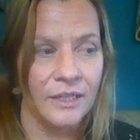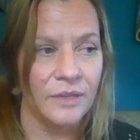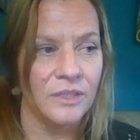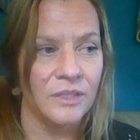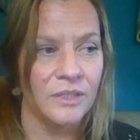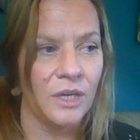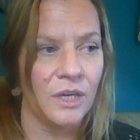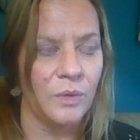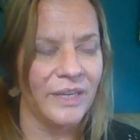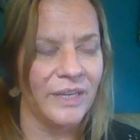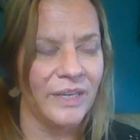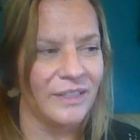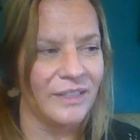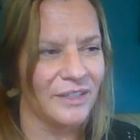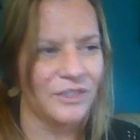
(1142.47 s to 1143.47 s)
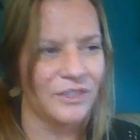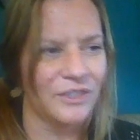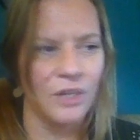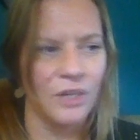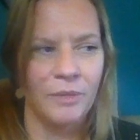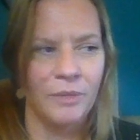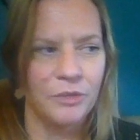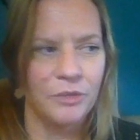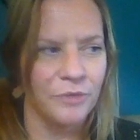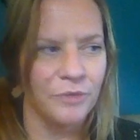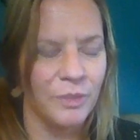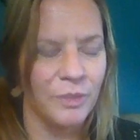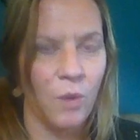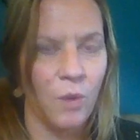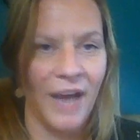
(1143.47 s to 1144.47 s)
you know. So we there's so much
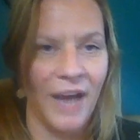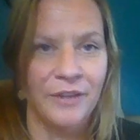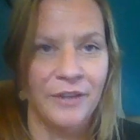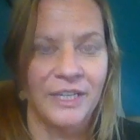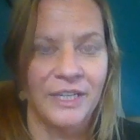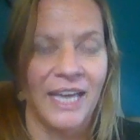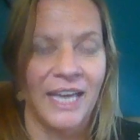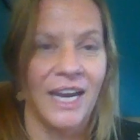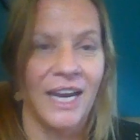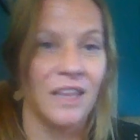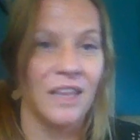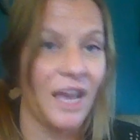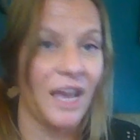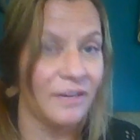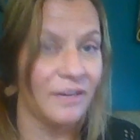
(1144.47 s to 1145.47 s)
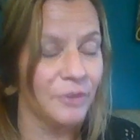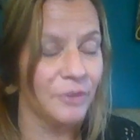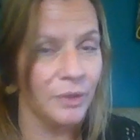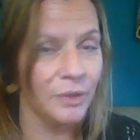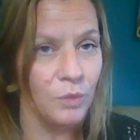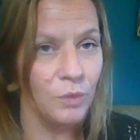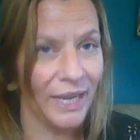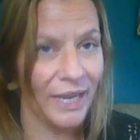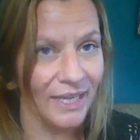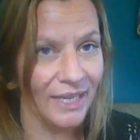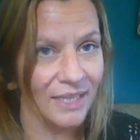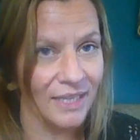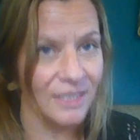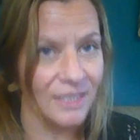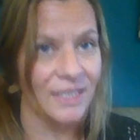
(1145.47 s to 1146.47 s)
rewiring, and a lot of you are
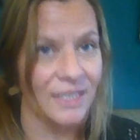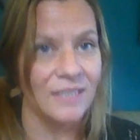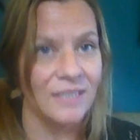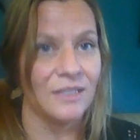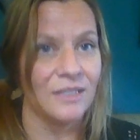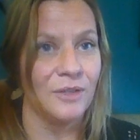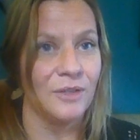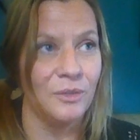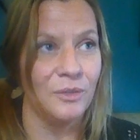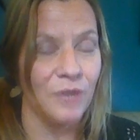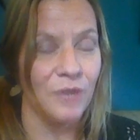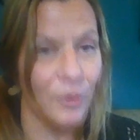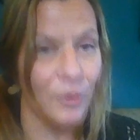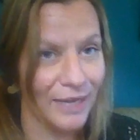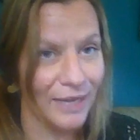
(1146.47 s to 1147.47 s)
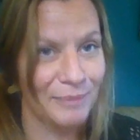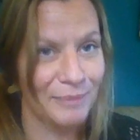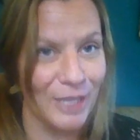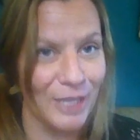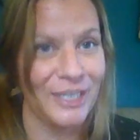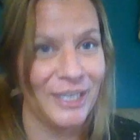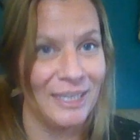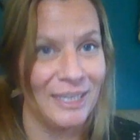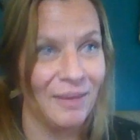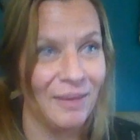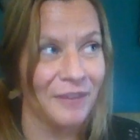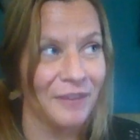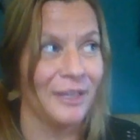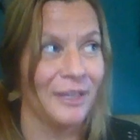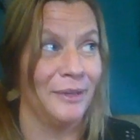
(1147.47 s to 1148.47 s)
waking to this, so you know what I'm talking
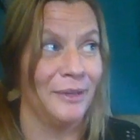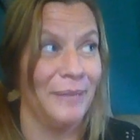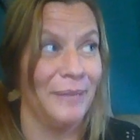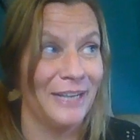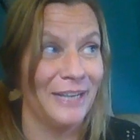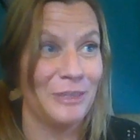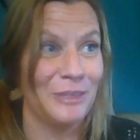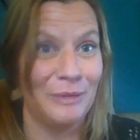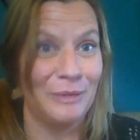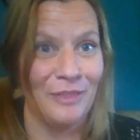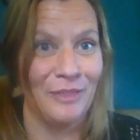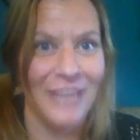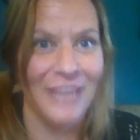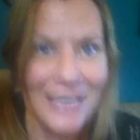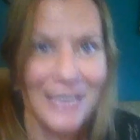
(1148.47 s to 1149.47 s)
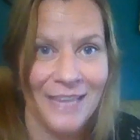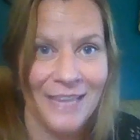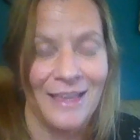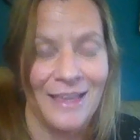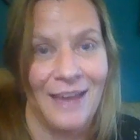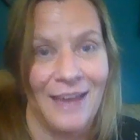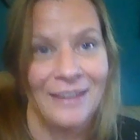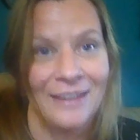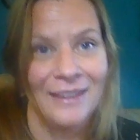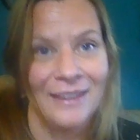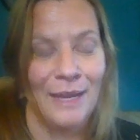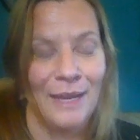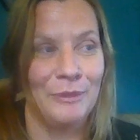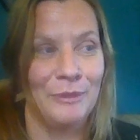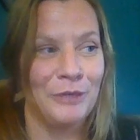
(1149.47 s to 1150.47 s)
about. You're like, oh my gosh, I've been thinking that.
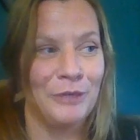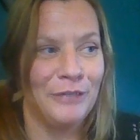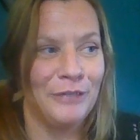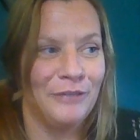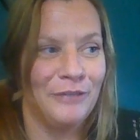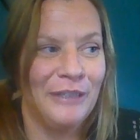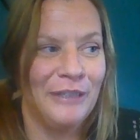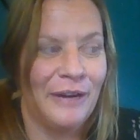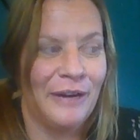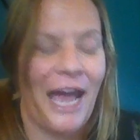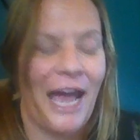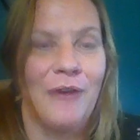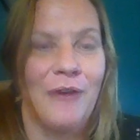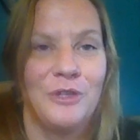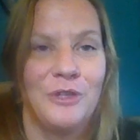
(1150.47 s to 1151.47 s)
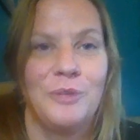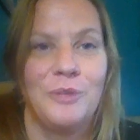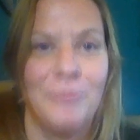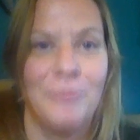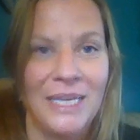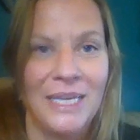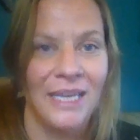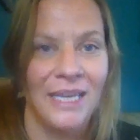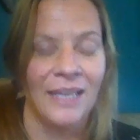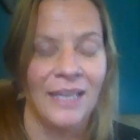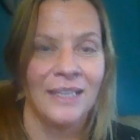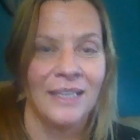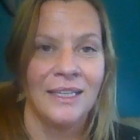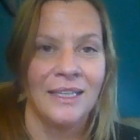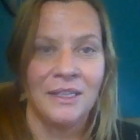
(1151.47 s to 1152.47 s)
I've been trying to figure out how to
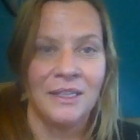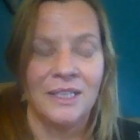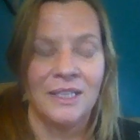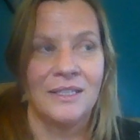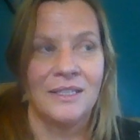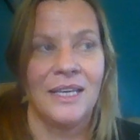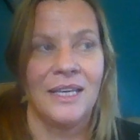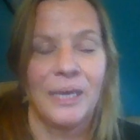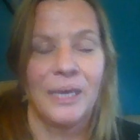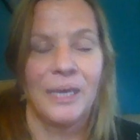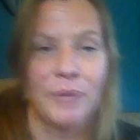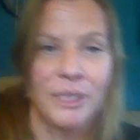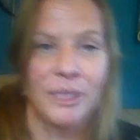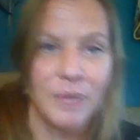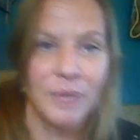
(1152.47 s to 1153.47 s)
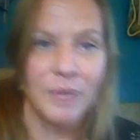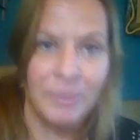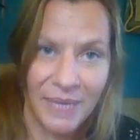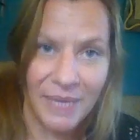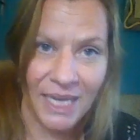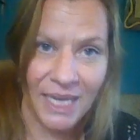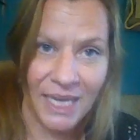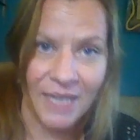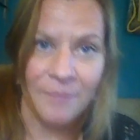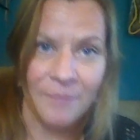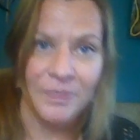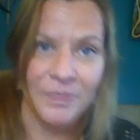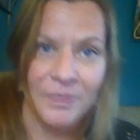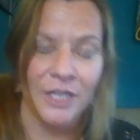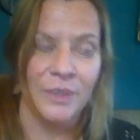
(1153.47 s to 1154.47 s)
be this thing I really want to be.
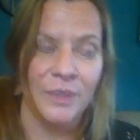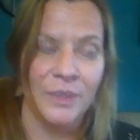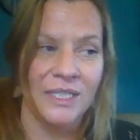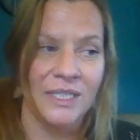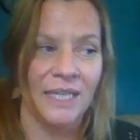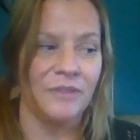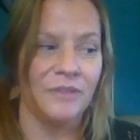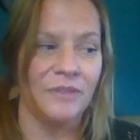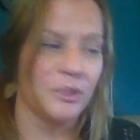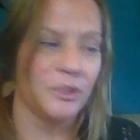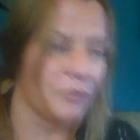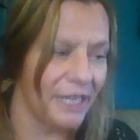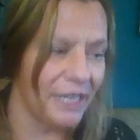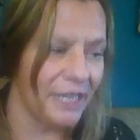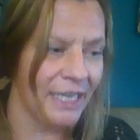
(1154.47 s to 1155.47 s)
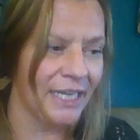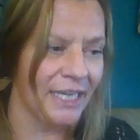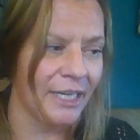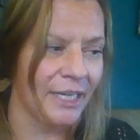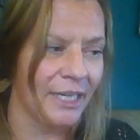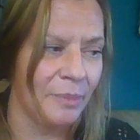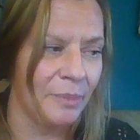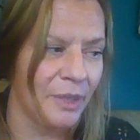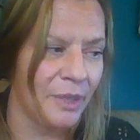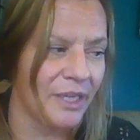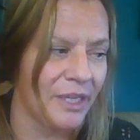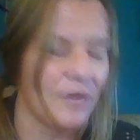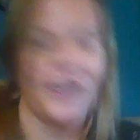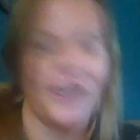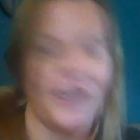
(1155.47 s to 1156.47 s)
You know, instead of just reading it in a
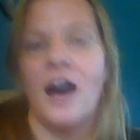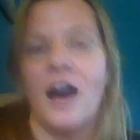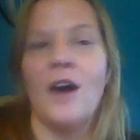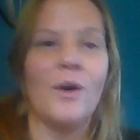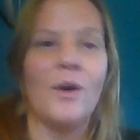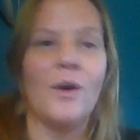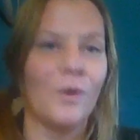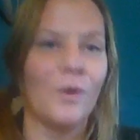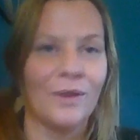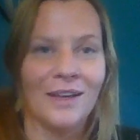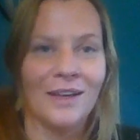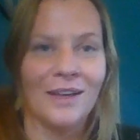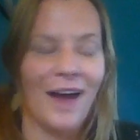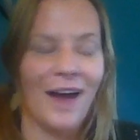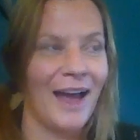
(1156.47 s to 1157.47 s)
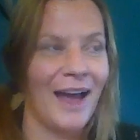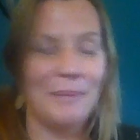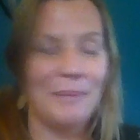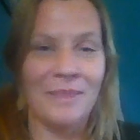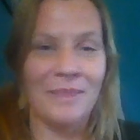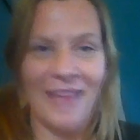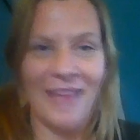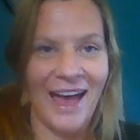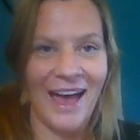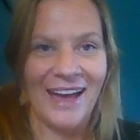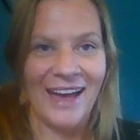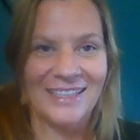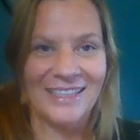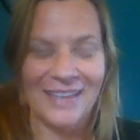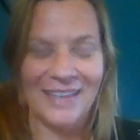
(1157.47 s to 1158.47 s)
book and going, oh, I'm
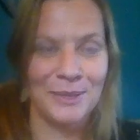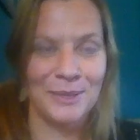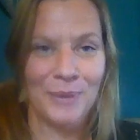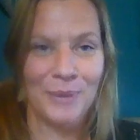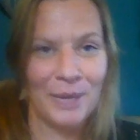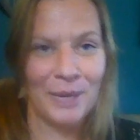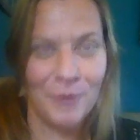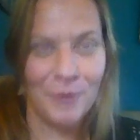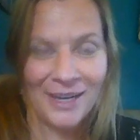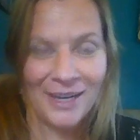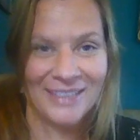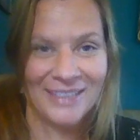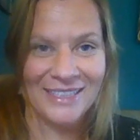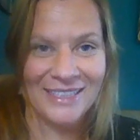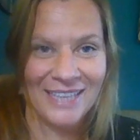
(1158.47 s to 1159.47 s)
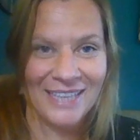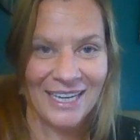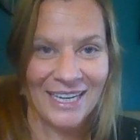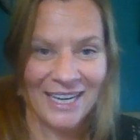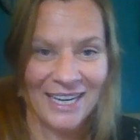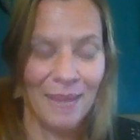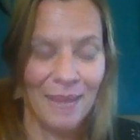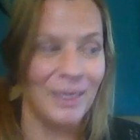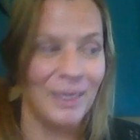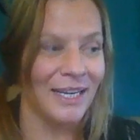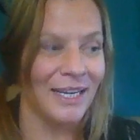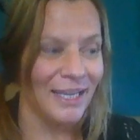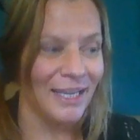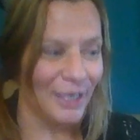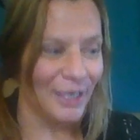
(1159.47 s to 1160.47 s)
that, that's what I want, and da da da.
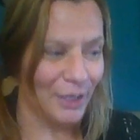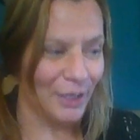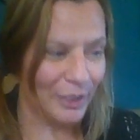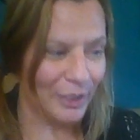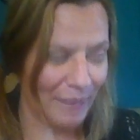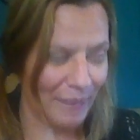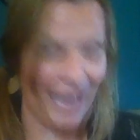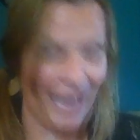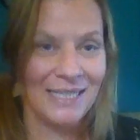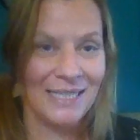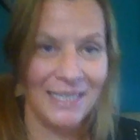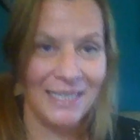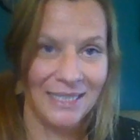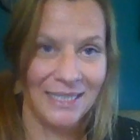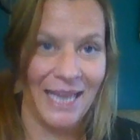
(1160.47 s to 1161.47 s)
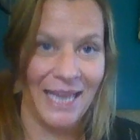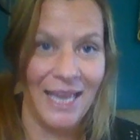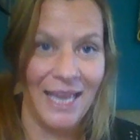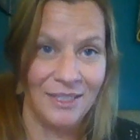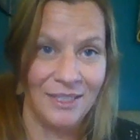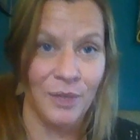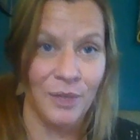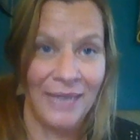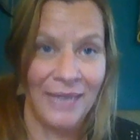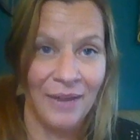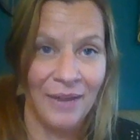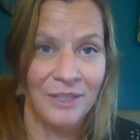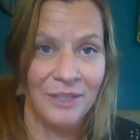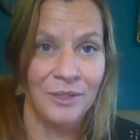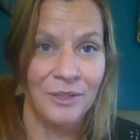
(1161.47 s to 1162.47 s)
But, you know, passing the test, going
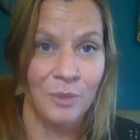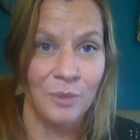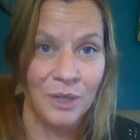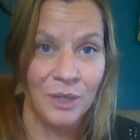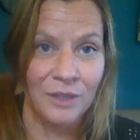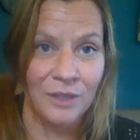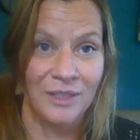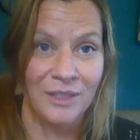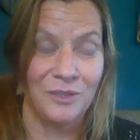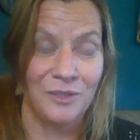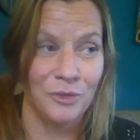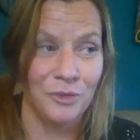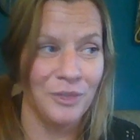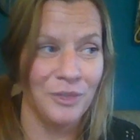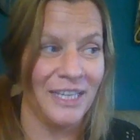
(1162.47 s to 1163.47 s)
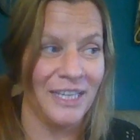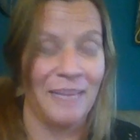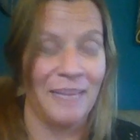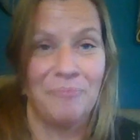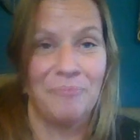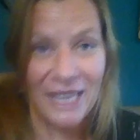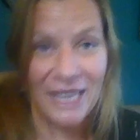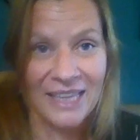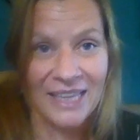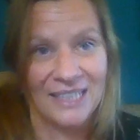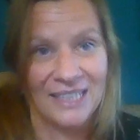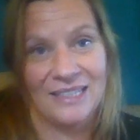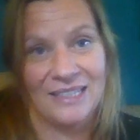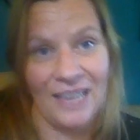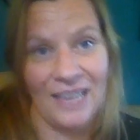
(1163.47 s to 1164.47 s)
out into the world and truly like
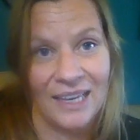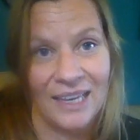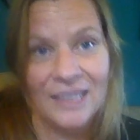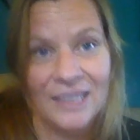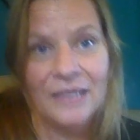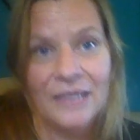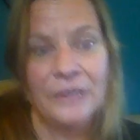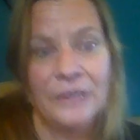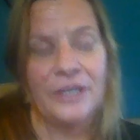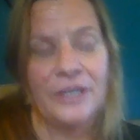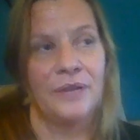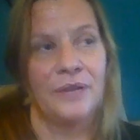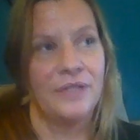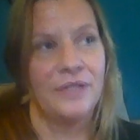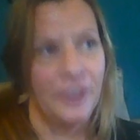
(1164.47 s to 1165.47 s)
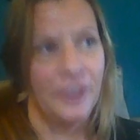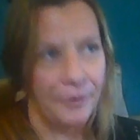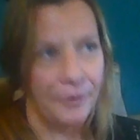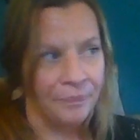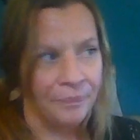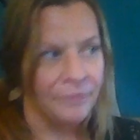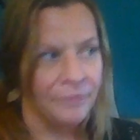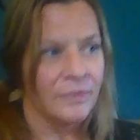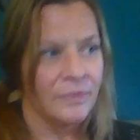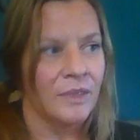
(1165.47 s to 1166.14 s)
being this thing, you know. So